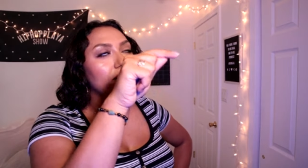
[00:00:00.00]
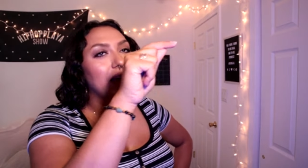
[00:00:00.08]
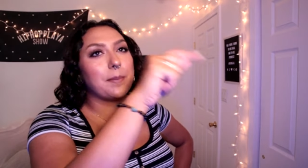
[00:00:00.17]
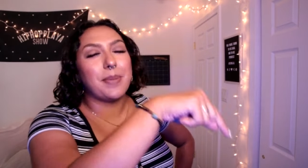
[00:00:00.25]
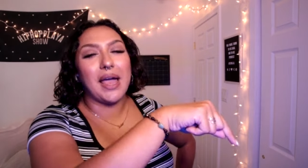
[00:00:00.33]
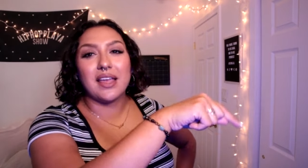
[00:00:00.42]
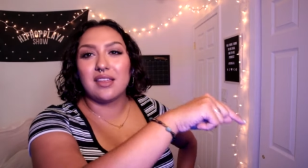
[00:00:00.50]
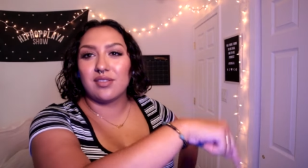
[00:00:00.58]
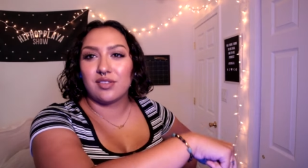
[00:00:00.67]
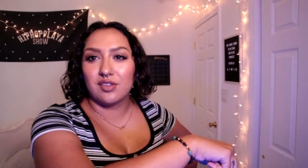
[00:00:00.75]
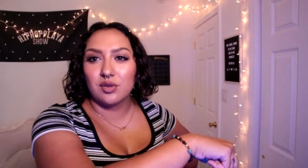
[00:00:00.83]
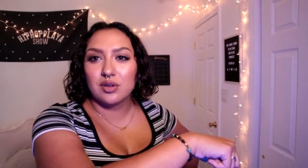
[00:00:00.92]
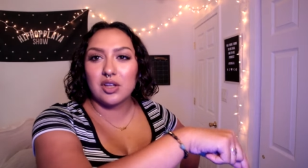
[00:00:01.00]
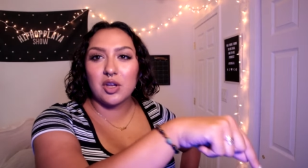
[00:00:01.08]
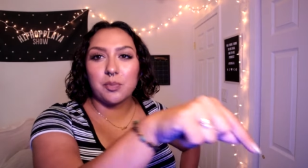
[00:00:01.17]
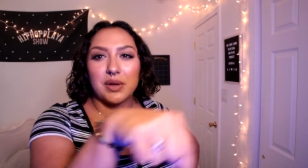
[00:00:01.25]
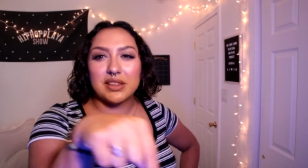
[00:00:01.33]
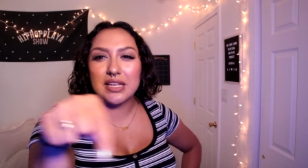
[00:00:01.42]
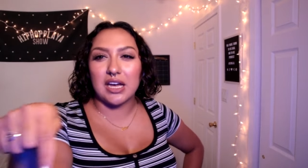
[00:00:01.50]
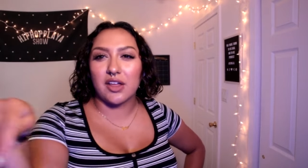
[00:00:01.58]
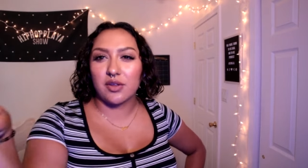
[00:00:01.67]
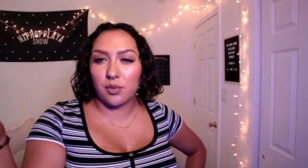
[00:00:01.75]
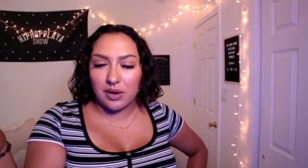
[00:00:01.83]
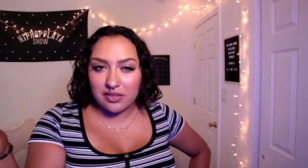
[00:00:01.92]
their like baggy suit look, but the
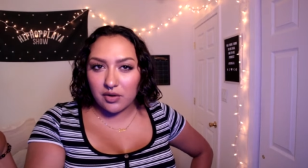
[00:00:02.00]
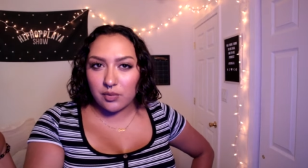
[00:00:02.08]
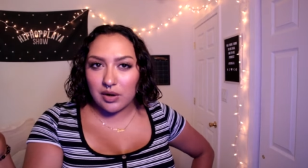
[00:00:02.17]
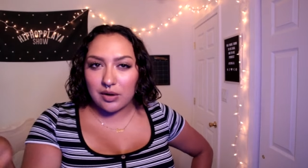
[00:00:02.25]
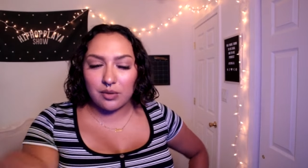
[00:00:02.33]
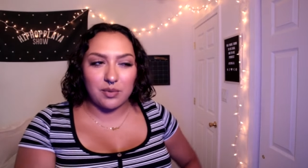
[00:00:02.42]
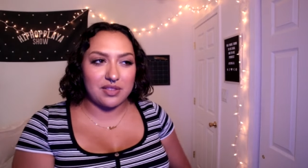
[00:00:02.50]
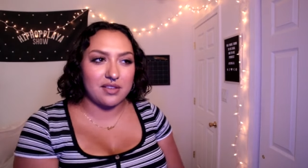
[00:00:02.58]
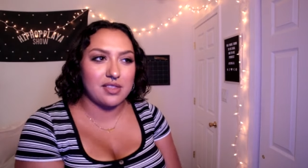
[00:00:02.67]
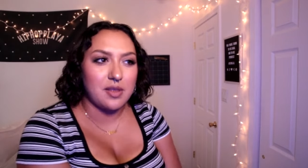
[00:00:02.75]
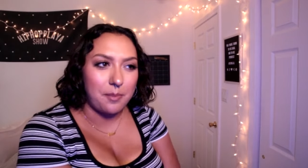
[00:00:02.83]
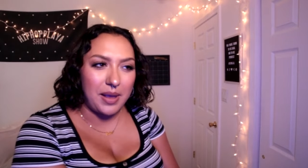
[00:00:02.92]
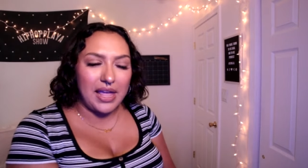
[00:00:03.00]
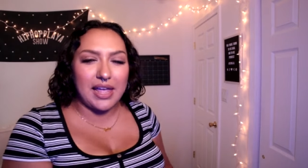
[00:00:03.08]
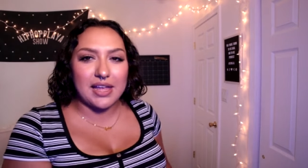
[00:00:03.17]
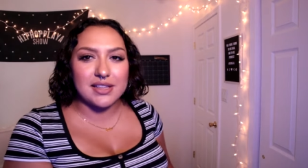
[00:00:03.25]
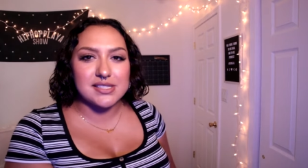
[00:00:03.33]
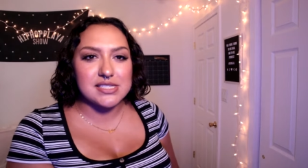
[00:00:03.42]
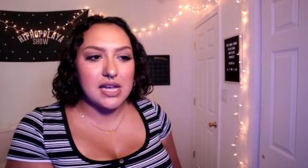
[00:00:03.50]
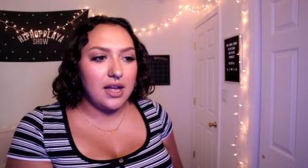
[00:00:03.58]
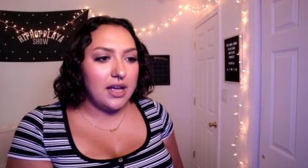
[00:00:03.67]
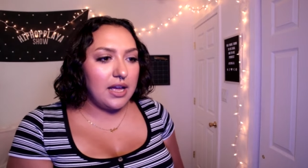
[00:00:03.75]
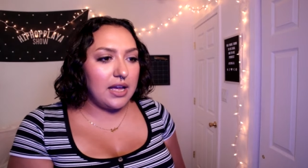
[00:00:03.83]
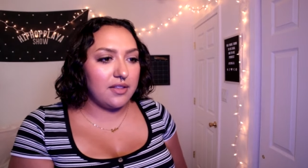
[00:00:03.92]
other one they're wearing with the, the pants
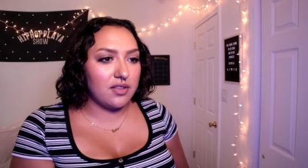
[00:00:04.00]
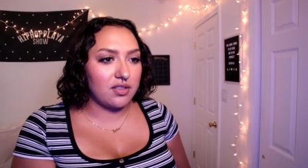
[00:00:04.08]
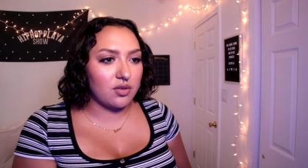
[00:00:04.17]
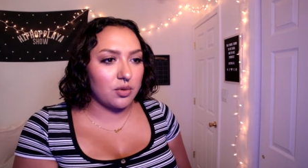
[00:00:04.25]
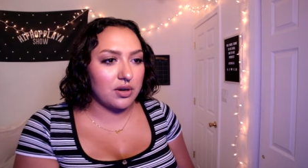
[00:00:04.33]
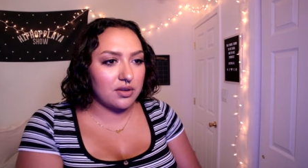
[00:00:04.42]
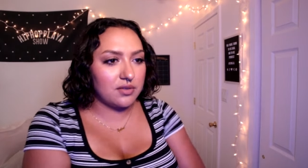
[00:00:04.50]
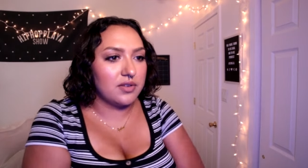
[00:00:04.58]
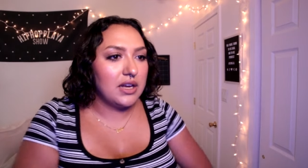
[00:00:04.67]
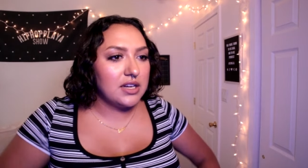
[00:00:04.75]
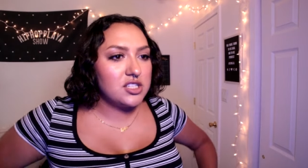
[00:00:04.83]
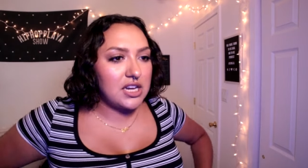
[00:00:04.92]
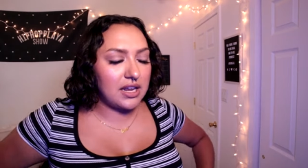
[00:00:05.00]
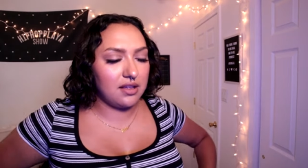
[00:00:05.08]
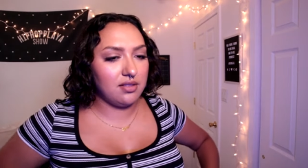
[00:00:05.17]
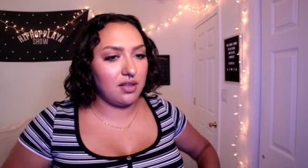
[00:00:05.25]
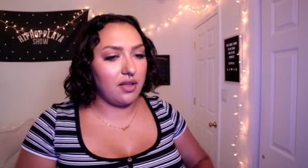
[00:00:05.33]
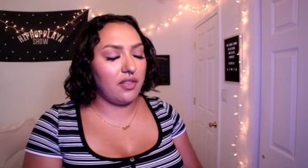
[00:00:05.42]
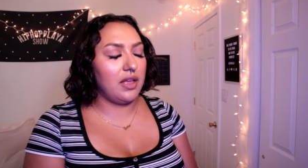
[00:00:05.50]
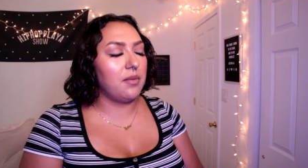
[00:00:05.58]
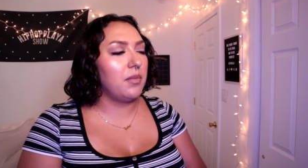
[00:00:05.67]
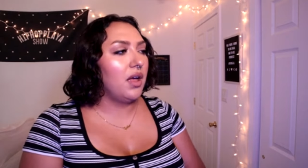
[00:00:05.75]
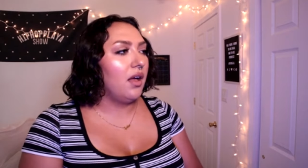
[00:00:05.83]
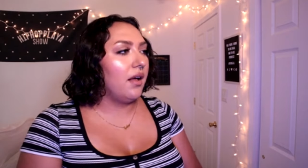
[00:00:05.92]
and the sort of chains on
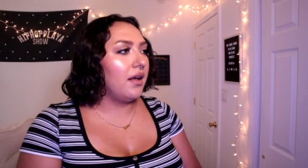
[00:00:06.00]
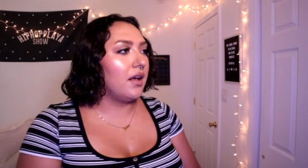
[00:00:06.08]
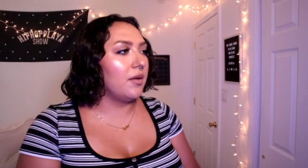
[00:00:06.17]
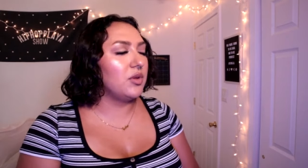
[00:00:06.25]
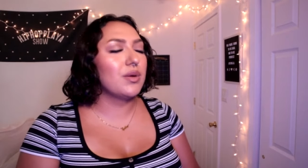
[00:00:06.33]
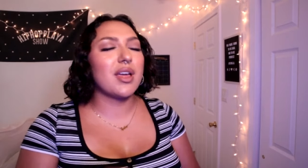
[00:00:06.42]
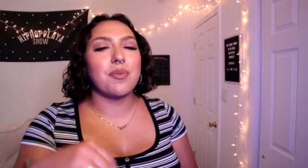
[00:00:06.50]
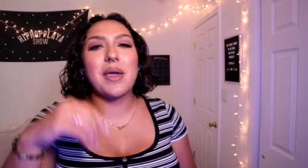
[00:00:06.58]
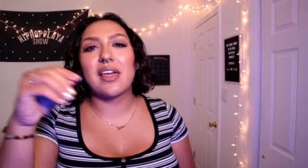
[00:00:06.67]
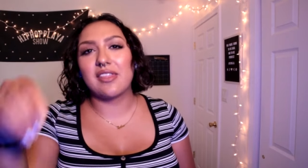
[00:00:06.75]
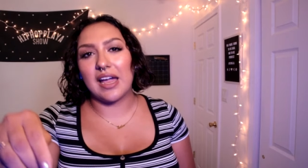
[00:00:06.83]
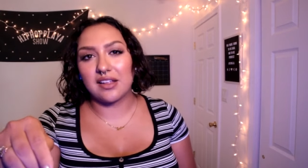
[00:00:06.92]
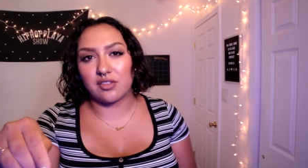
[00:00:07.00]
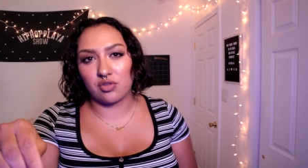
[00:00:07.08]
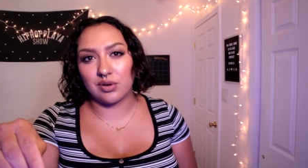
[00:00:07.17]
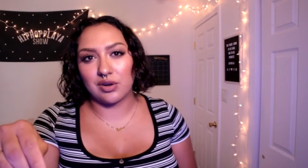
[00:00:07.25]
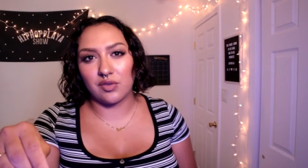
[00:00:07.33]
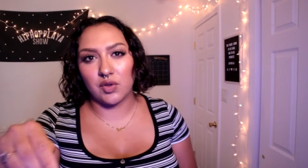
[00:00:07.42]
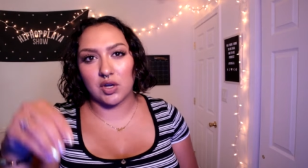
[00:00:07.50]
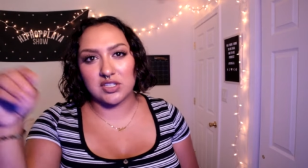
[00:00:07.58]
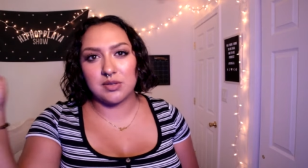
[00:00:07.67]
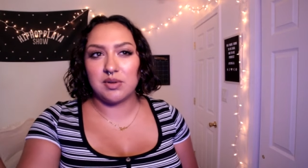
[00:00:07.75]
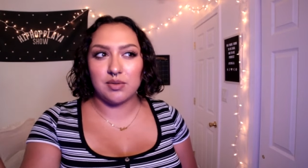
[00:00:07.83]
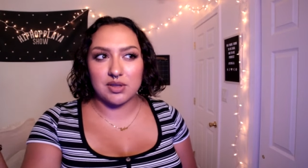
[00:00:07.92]
them. Um, you expect that sort of look
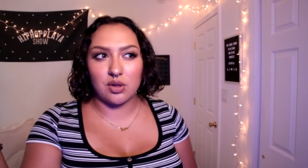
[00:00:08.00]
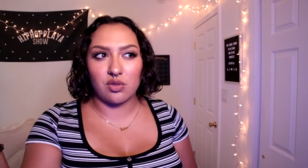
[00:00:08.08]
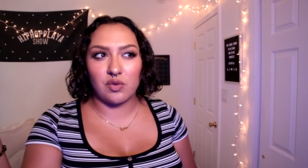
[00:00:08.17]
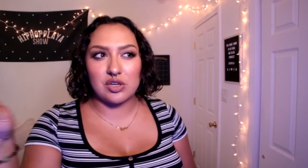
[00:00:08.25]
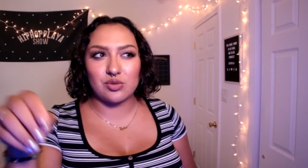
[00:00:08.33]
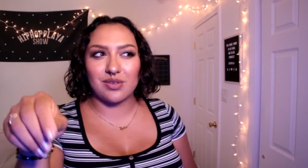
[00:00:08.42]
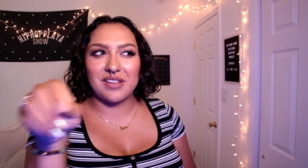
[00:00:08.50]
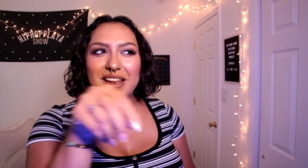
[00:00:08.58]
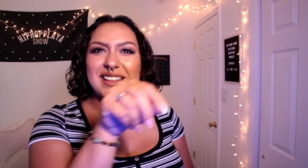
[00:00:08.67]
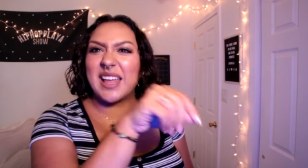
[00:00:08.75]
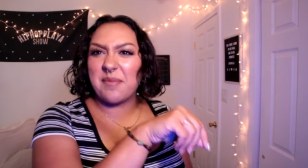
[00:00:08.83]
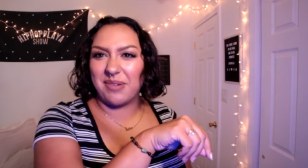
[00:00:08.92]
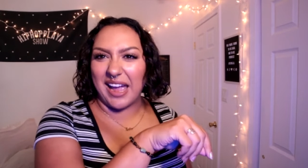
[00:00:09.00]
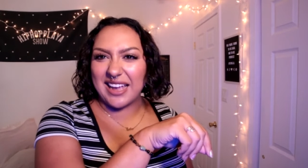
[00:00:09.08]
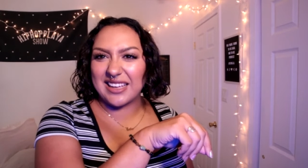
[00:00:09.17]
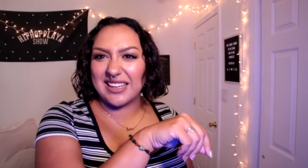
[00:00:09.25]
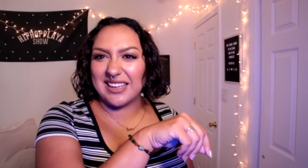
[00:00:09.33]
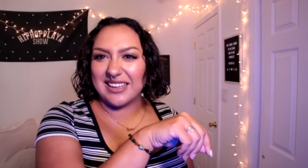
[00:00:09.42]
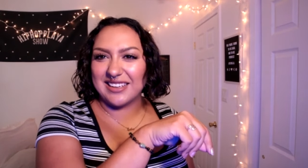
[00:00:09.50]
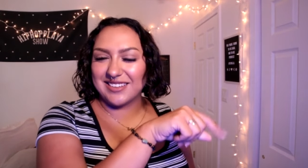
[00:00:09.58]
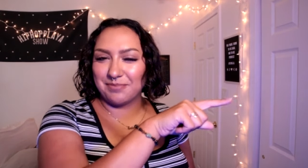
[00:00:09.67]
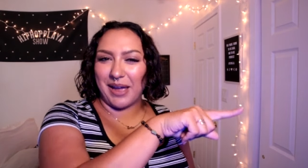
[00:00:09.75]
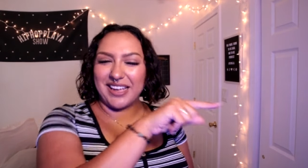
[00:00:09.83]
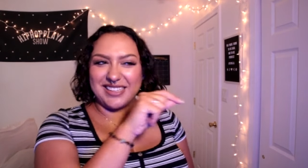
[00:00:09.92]
to be with those visuals. I like that baggy
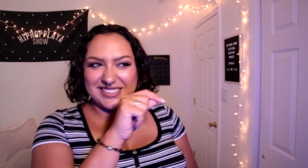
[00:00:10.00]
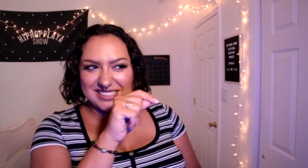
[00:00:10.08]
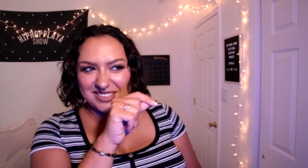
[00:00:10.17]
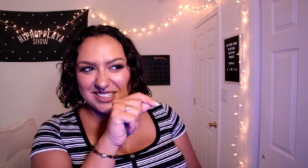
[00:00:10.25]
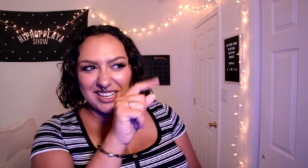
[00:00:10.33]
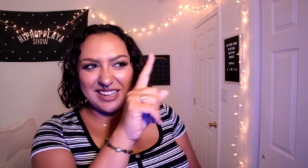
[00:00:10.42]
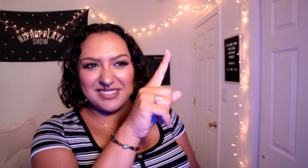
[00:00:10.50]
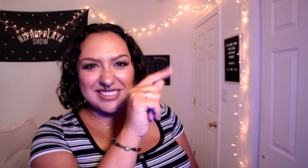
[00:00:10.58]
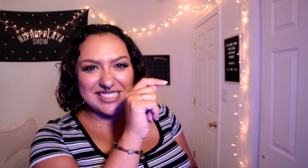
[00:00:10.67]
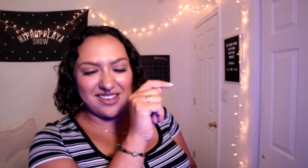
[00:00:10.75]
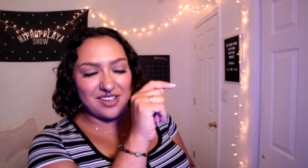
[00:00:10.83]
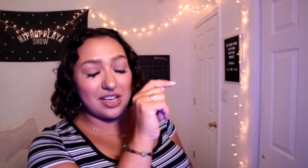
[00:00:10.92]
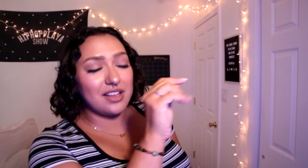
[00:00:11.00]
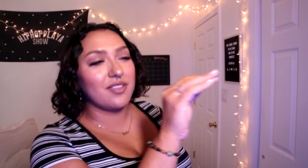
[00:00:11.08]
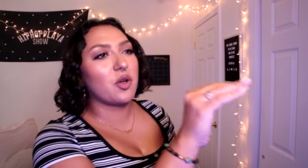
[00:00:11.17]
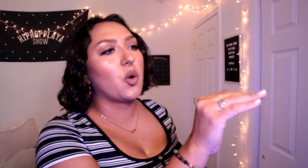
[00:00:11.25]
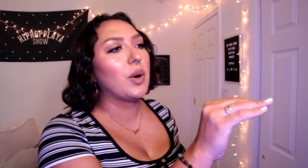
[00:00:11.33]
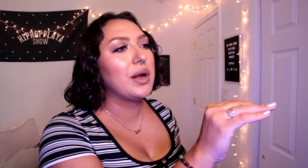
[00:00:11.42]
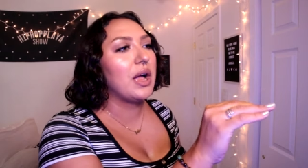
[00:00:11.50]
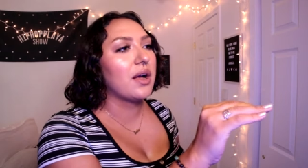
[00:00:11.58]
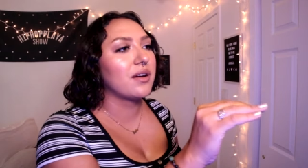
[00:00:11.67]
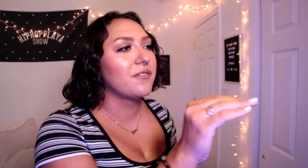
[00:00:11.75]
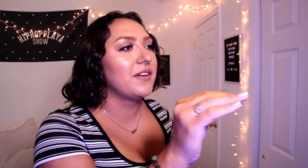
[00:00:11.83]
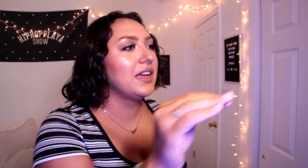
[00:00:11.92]
baggy suit look. It was so good. The
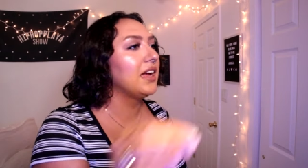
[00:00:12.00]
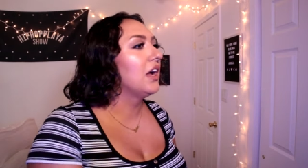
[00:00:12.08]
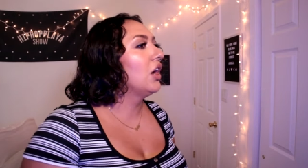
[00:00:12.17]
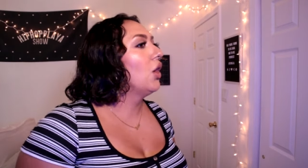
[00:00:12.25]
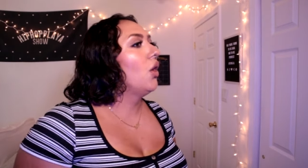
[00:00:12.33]
choreography